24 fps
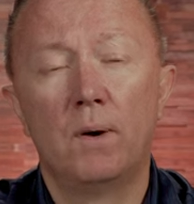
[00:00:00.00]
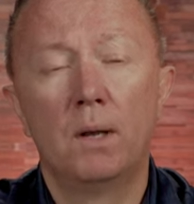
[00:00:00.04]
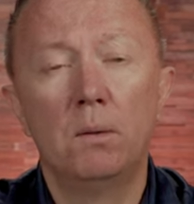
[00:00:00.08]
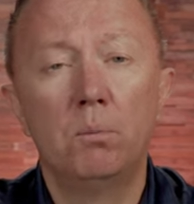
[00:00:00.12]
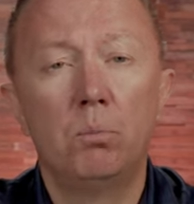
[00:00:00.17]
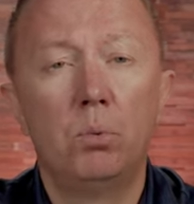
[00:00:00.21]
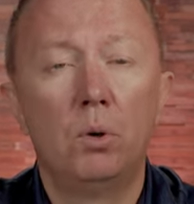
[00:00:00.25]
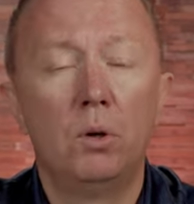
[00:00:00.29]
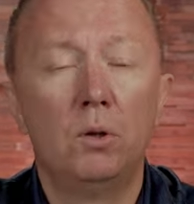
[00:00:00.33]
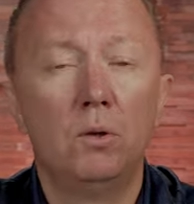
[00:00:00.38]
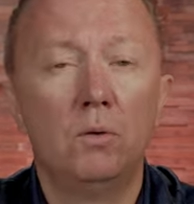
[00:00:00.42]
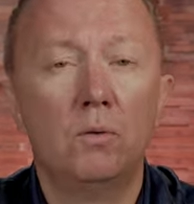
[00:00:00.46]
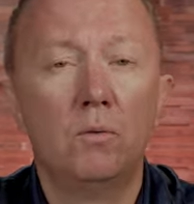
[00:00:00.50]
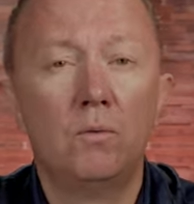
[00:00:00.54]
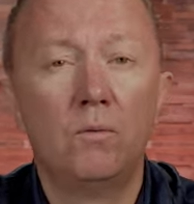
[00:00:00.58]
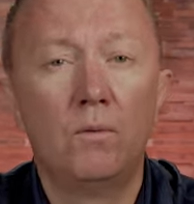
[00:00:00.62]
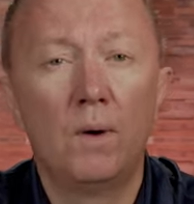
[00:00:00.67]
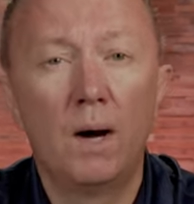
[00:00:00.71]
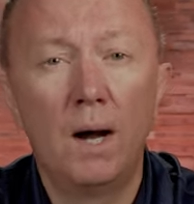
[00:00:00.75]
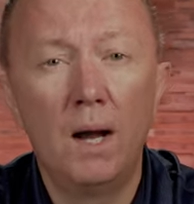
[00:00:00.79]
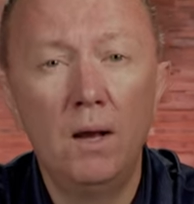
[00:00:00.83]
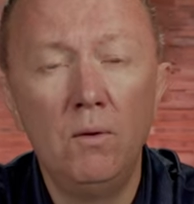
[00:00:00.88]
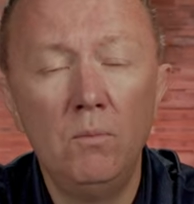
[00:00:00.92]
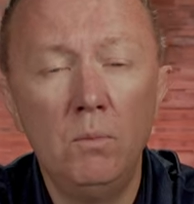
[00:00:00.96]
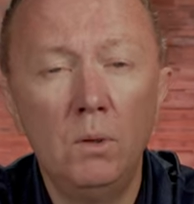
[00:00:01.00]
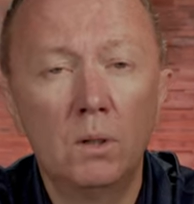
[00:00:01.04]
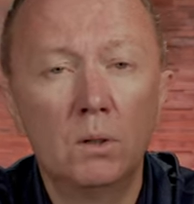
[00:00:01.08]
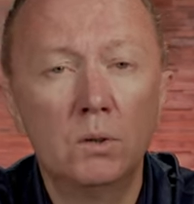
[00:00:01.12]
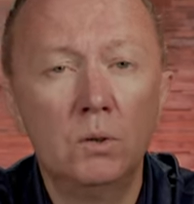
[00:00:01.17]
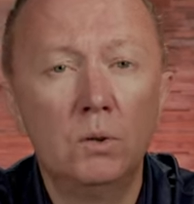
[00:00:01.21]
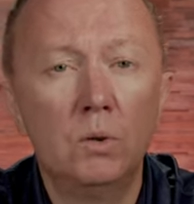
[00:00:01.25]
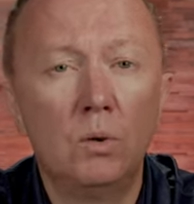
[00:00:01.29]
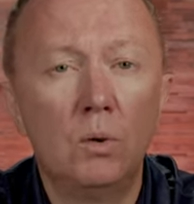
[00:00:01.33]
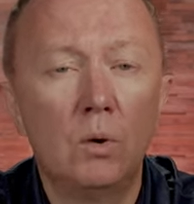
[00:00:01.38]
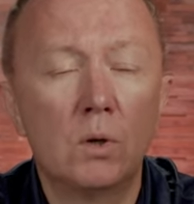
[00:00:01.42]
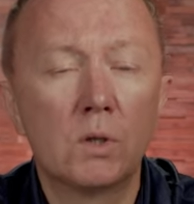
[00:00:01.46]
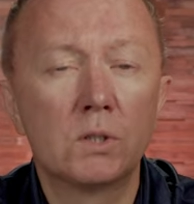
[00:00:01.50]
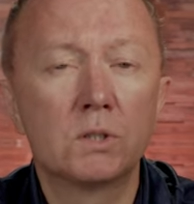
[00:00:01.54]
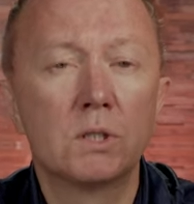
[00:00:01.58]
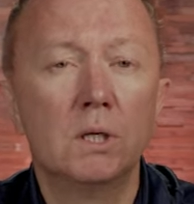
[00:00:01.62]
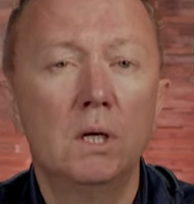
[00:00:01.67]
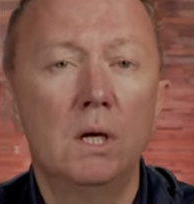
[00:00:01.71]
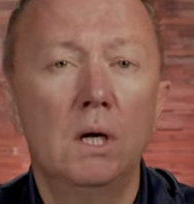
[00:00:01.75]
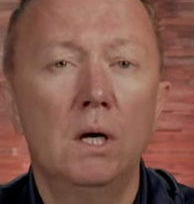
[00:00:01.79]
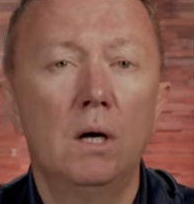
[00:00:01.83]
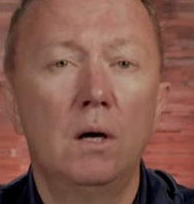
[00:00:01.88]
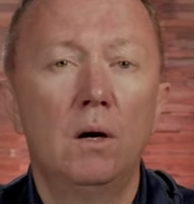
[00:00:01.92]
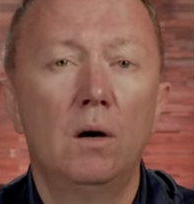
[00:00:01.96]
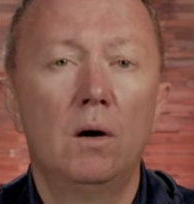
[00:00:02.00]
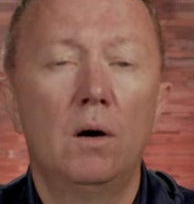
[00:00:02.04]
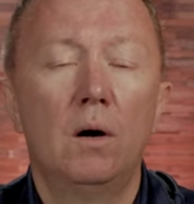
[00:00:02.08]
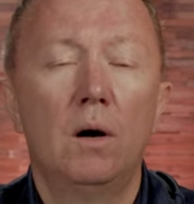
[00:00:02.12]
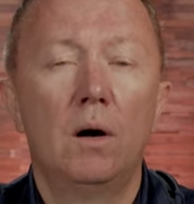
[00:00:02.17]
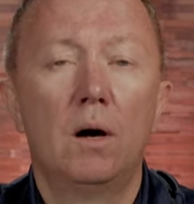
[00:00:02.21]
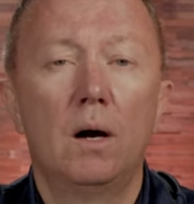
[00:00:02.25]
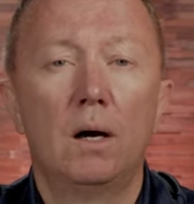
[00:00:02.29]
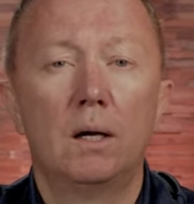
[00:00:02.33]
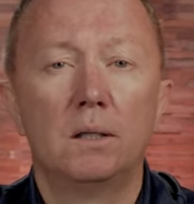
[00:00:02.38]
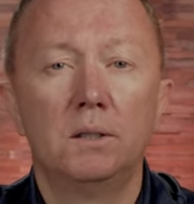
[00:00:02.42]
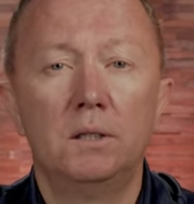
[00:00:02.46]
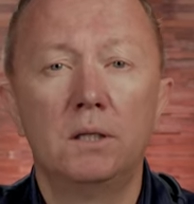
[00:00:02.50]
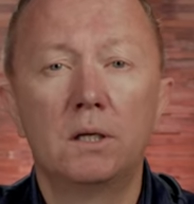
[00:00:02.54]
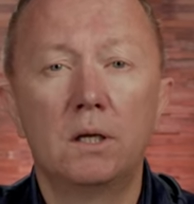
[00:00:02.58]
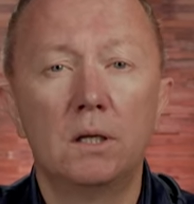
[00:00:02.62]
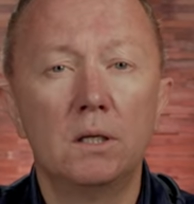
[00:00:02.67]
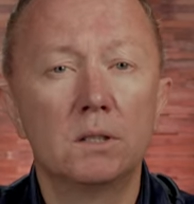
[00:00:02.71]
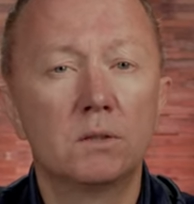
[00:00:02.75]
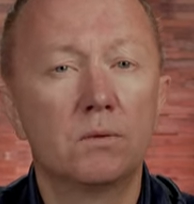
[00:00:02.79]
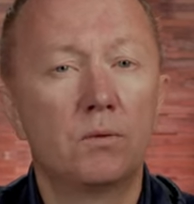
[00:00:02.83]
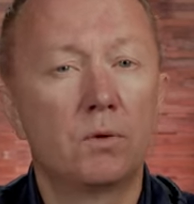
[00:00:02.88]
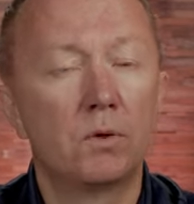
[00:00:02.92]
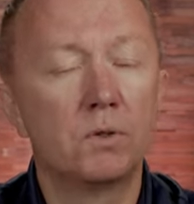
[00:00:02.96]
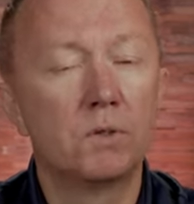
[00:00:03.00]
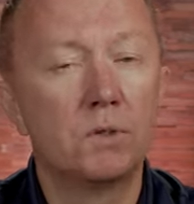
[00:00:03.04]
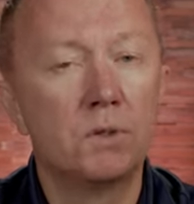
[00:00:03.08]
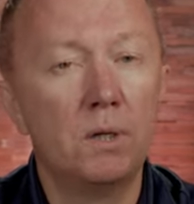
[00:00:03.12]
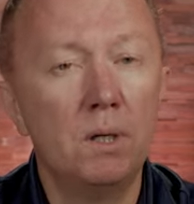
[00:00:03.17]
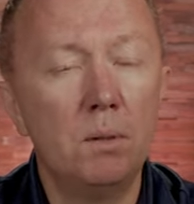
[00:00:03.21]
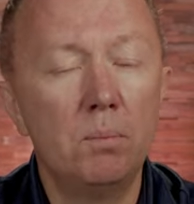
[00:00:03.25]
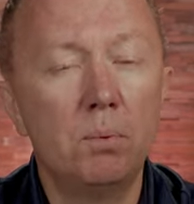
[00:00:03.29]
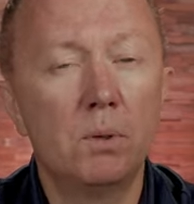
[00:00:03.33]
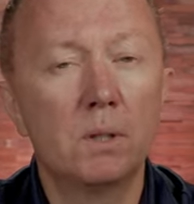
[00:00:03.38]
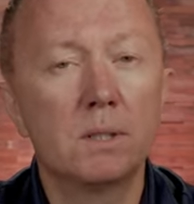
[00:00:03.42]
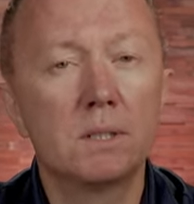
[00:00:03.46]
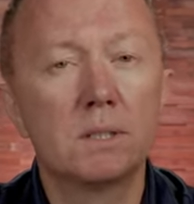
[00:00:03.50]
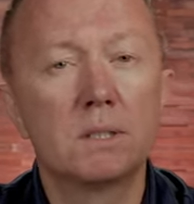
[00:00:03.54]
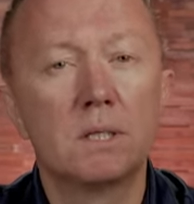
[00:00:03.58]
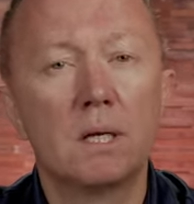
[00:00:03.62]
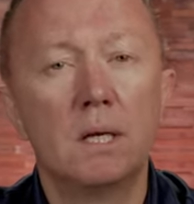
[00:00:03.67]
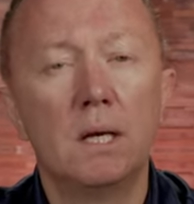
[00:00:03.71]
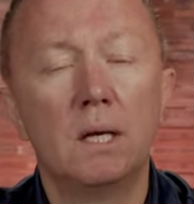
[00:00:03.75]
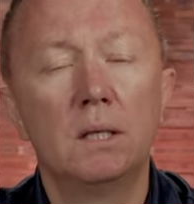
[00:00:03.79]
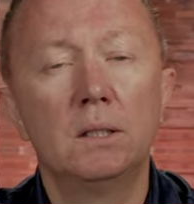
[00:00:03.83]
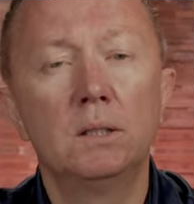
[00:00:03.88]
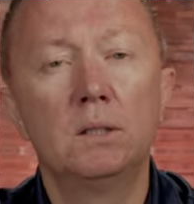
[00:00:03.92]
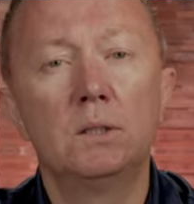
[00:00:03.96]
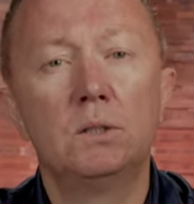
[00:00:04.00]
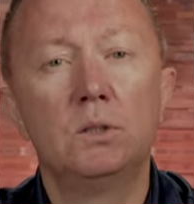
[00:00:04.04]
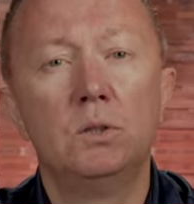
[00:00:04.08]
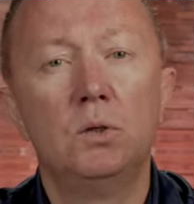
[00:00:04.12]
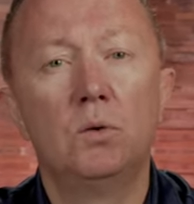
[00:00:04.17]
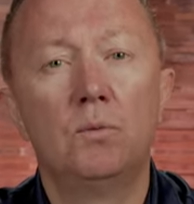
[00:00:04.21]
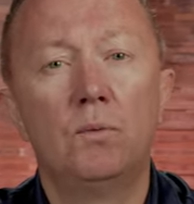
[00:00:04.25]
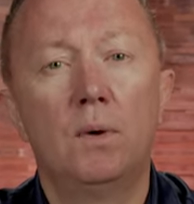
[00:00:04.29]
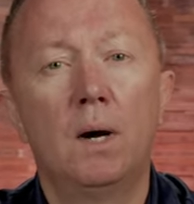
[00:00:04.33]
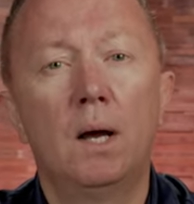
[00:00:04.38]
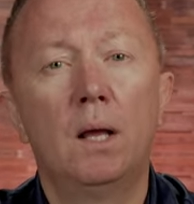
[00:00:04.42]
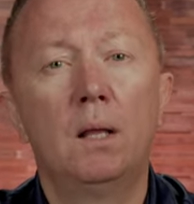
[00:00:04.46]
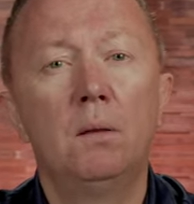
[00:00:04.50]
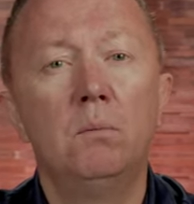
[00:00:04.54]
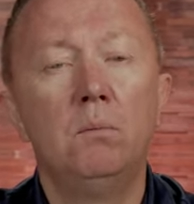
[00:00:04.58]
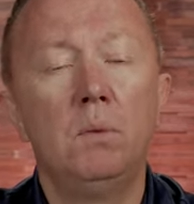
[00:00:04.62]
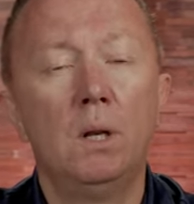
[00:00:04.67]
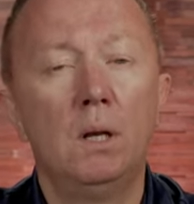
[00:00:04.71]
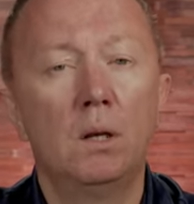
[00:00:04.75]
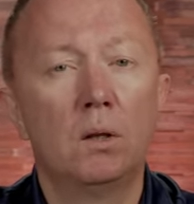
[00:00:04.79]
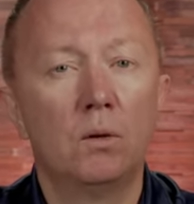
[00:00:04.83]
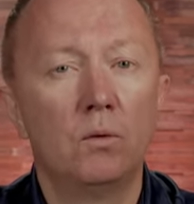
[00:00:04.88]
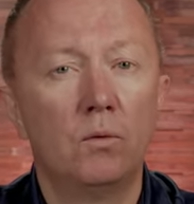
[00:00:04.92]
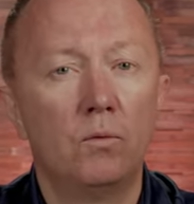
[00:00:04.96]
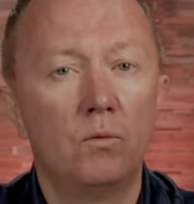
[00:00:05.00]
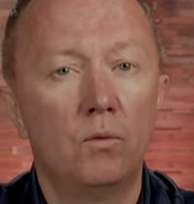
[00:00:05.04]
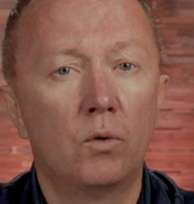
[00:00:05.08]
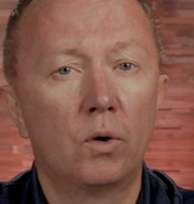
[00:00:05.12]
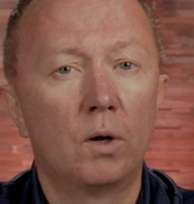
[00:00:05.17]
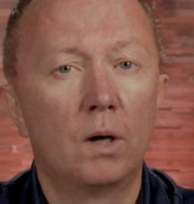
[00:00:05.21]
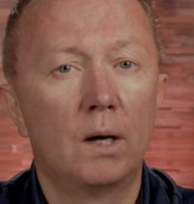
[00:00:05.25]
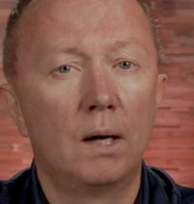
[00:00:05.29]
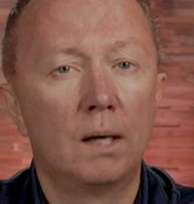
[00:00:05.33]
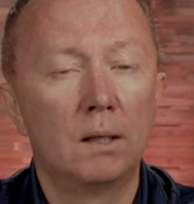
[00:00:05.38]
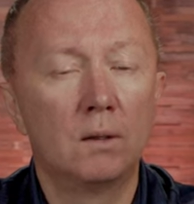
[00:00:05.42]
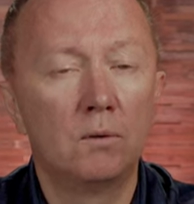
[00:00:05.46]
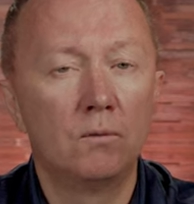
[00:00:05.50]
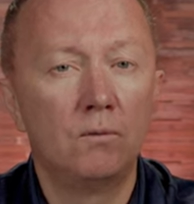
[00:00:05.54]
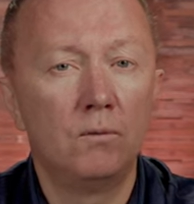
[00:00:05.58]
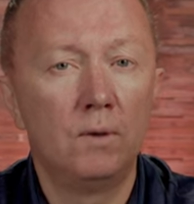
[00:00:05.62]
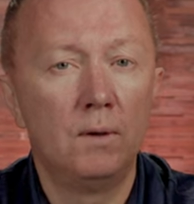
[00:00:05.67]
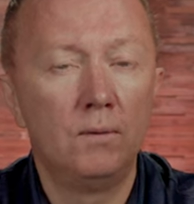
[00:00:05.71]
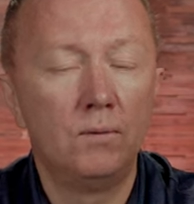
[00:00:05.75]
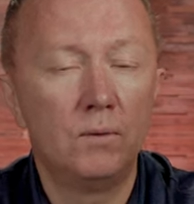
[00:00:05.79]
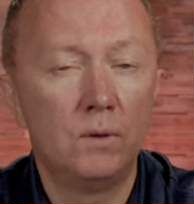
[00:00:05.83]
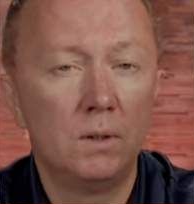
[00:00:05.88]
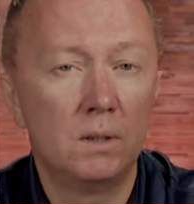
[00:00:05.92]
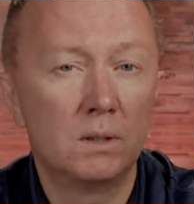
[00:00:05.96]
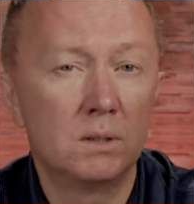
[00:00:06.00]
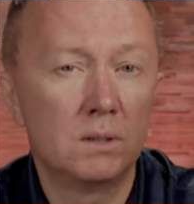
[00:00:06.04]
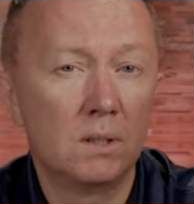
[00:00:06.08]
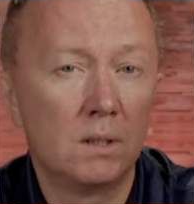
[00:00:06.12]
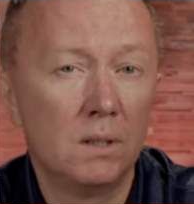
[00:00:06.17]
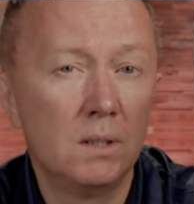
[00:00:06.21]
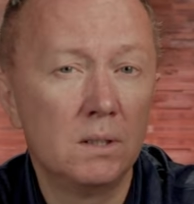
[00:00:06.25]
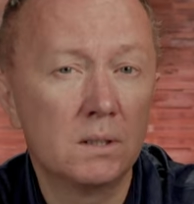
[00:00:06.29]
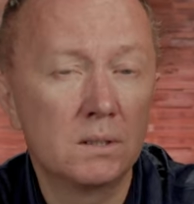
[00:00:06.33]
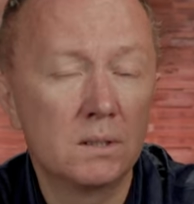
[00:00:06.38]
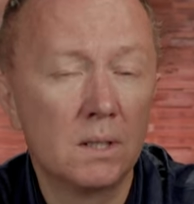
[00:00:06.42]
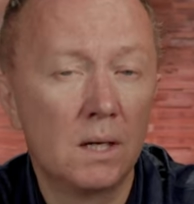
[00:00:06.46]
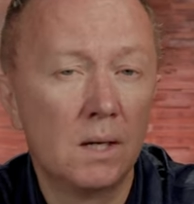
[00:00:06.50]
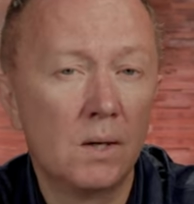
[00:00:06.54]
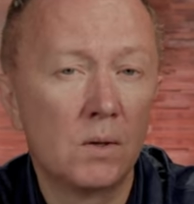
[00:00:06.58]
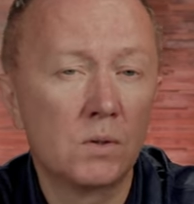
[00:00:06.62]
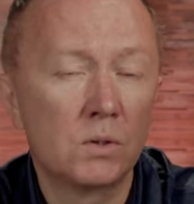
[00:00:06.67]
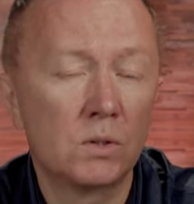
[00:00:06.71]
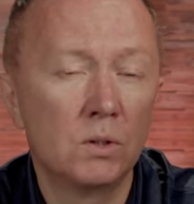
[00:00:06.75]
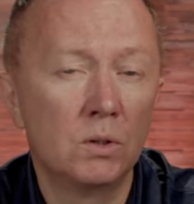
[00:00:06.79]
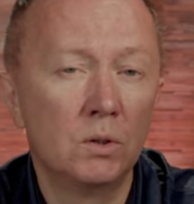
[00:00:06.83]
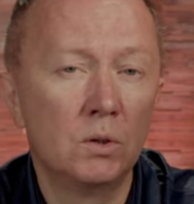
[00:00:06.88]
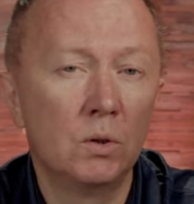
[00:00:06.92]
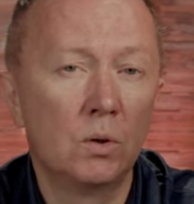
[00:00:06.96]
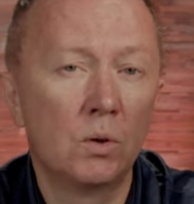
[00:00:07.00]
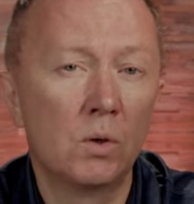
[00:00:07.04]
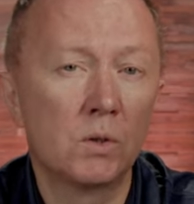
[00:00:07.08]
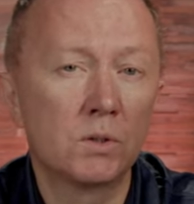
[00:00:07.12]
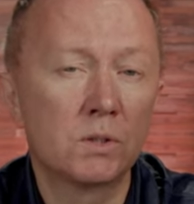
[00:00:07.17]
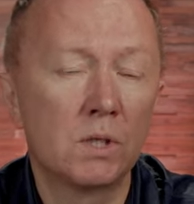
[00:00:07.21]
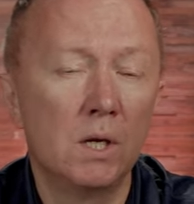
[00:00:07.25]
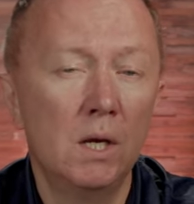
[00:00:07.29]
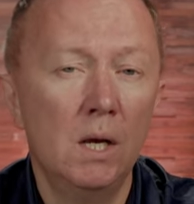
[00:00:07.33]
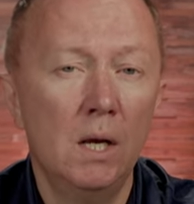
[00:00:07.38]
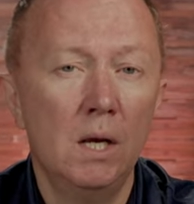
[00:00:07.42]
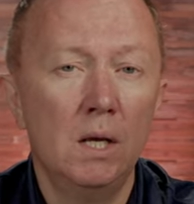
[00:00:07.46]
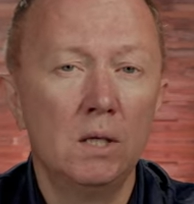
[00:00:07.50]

$1.5 million decrease for 3% to $1,453,000.